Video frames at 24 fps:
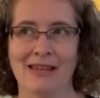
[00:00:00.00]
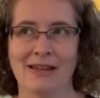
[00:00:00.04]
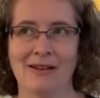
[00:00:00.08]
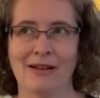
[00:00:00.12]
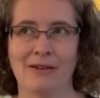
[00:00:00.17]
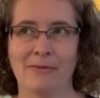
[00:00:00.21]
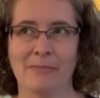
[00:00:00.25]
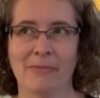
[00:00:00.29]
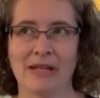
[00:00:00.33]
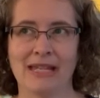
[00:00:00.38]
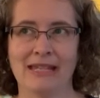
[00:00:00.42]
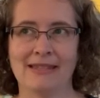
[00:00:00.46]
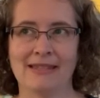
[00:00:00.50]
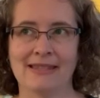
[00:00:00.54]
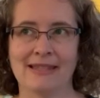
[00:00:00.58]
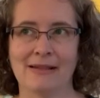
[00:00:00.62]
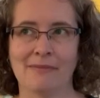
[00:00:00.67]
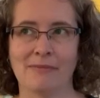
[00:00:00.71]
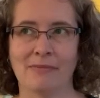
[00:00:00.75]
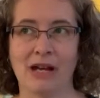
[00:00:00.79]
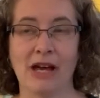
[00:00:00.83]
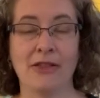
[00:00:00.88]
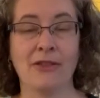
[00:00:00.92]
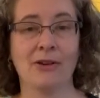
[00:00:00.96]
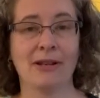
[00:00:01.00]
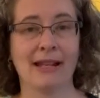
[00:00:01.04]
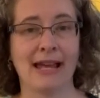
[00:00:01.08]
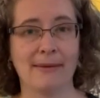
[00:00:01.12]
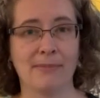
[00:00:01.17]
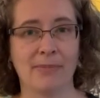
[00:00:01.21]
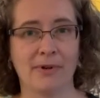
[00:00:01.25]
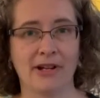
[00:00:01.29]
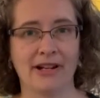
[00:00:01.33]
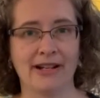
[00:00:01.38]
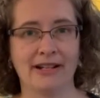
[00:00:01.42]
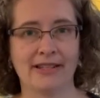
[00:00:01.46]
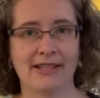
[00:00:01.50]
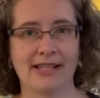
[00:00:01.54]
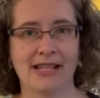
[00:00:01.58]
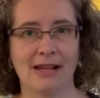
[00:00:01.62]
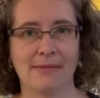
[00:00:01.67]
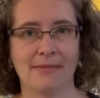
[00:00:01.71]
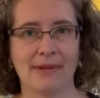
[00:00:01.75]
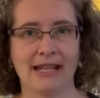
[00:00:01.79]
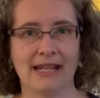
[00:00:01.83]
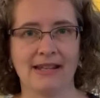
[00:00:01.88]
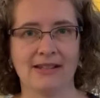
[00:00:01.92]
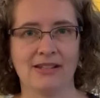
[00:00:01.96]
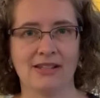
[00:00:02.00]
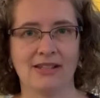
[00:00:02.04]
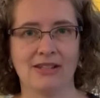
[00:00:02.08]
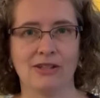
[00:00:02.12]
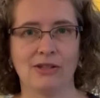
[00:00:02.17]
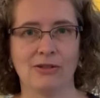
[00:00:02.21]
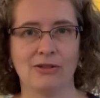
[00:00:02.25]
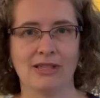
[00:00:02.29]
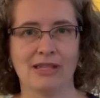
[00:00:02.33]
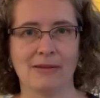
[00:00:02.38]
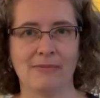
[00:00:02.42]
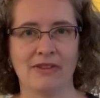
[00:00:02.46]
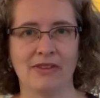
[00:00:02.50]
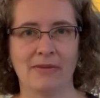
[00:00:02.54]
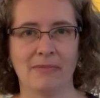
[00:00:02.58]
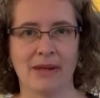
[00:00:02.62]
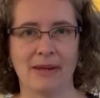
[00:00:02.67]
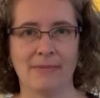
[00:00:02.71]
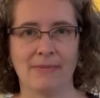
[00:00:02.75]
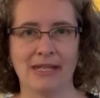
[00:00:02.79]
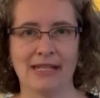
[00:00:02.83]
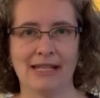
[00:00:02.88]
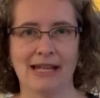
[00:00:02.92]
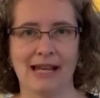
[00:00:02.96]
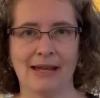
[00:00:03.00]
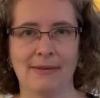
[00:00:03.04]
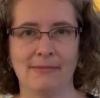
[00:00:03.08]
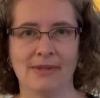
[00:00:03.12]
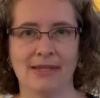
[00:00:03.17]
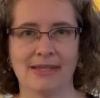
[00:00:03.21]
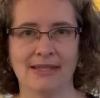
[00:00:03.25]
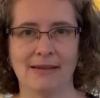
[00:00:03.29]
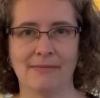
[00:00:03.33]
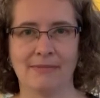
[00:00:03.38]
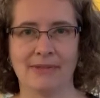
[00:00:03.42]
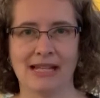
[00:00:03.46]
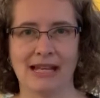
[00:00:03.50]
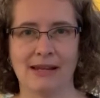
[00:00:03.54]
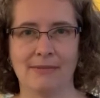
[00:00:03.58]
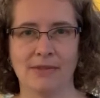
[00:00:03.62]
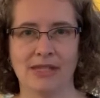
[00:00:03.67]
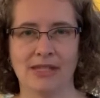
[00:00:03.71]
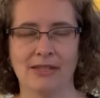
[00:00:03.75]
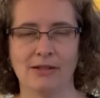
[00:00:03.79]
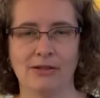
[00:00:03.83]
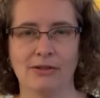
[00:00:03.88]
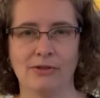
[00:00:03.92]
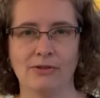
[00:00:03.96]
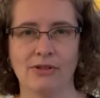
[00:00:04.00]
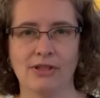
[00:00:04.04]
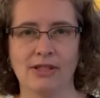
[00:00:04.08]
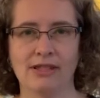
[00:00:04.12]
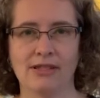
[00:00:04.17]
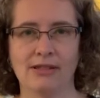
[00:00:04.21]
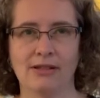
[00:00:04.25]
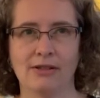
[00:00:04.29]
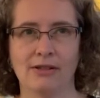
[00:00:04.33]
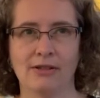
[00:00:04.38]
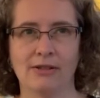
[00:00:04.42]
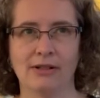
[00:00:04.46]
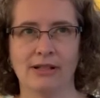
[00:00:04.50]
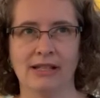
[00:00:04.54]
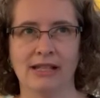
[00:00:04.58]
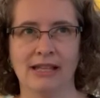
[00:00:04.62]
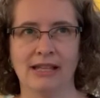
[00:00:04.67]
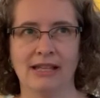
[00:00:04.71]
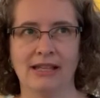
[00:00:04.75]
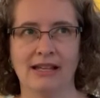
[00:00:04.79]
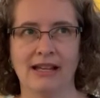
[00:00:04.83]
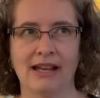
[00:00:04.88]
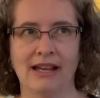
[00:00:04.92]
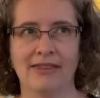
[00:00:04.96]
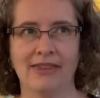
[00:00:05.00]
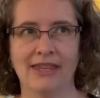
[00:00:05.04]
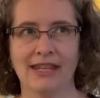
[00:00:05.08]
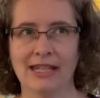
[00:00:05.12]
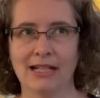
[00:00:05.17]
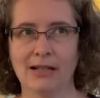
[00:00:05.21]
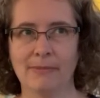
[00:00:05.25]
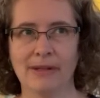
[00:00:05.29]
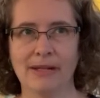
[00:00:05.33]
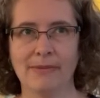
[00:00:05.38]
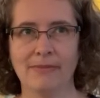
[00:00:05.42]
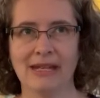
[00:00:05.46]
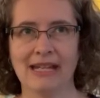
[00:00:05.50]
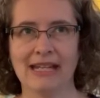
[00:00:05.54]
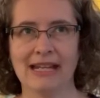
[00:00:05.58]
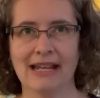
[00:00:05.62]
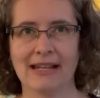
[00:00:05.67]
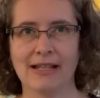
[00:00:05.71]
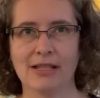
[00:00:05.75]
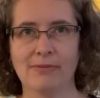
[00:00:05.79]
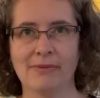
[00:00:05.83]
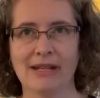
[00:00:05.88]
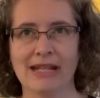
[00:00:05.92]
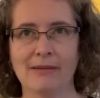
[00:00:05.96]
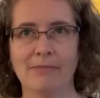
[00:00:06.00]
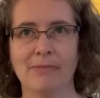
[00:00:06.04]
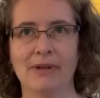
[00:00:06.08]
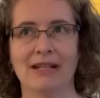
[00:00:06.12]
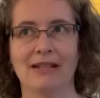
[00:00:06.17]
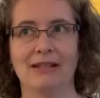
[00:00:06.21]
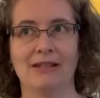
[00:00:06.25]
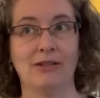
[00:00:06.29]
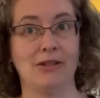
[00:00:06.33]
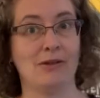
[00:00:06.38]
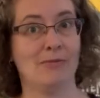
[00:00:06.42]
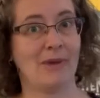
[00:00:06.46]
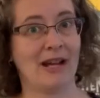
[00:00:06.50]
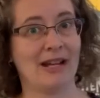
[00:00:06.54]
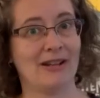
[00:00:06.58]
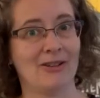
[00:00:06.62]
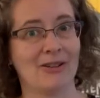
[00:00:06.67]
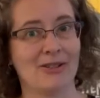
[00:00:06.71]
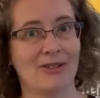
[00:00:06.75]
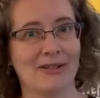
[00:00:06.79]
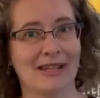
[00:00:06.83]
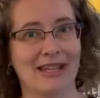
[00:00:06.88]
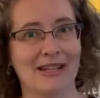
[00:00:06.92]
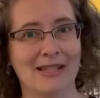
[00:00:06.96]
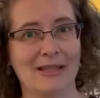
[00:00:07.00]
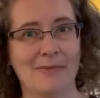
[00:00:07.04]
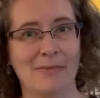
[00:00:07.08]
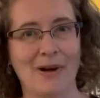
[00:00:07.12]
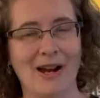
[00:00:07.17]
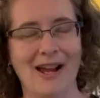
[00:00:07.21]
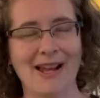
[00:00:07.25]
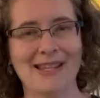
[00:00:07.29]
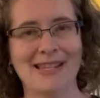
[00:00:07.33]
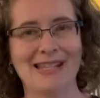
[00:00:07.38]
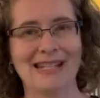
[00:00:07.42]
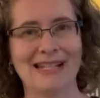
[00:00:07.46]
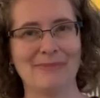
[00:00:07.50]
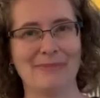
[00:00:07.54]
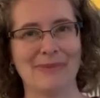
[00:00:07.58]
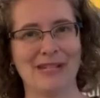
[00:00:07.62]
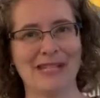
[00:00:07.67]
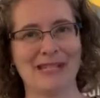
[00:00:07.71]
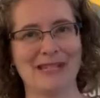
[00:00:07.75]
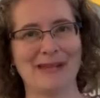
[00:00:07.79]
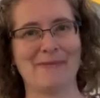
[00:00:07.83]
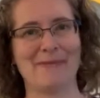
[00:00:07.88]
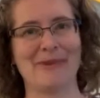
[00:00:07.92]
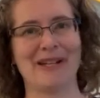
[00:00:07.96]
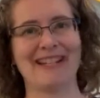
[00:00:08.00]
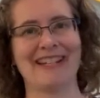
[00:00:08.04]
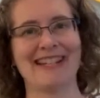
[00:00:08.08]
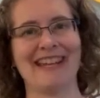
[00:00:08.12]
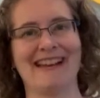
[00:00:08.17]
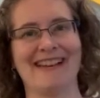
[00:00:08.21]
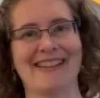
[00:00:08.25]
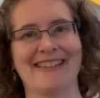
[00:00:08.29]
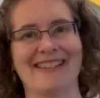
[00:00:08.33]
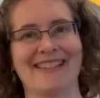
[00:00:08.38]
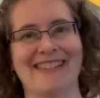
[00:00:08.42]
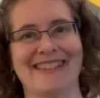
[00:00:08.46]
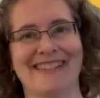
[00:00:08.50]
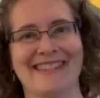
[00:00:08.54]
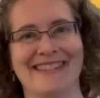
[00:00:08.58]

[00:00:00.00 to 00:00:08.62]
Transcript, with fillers: There'll be some other librarians coming in to do some of the baby times sometime soon. So I think it'll be me next week, but you might also get a surprise and it'll be somebody else.